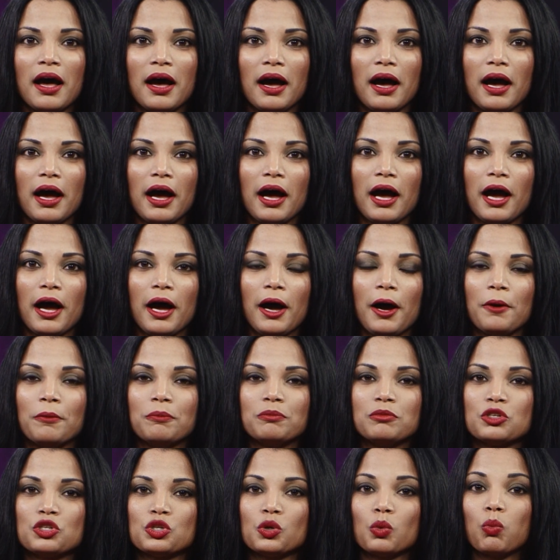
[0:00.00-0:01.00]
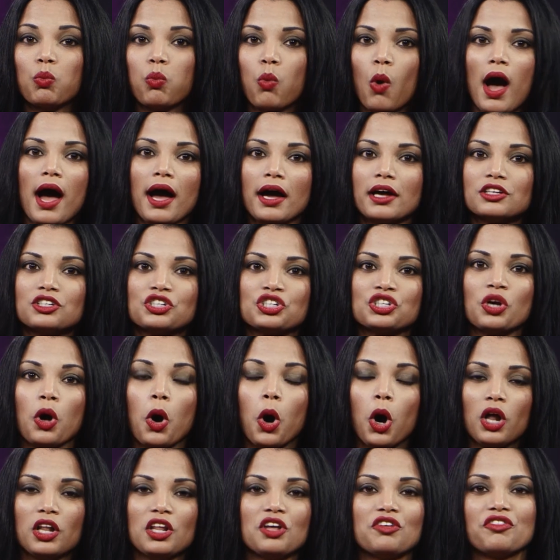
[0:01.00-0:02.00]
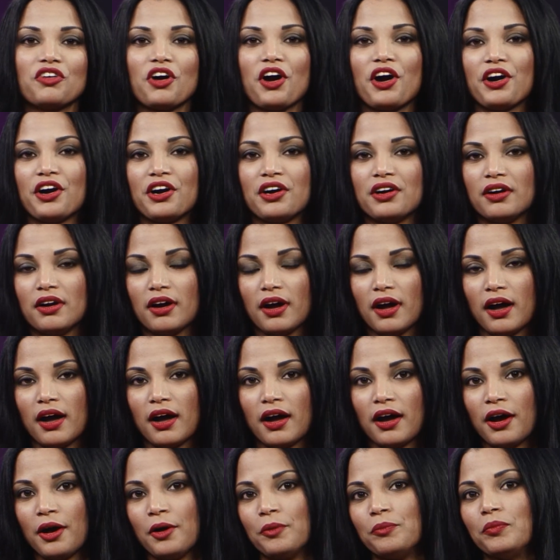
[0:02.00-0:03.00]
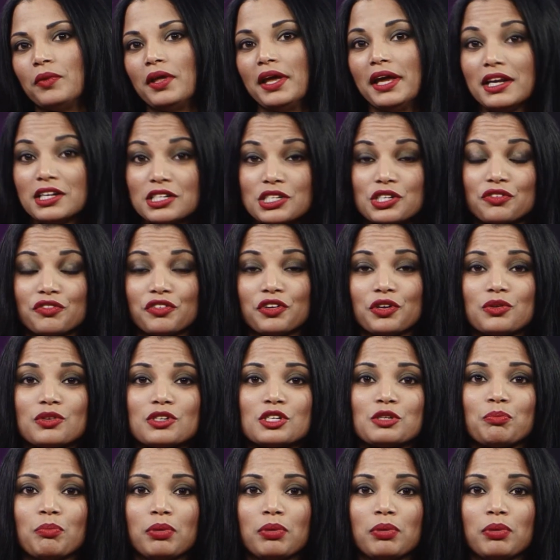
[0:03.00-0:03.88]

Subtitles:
To watch all of our interviews,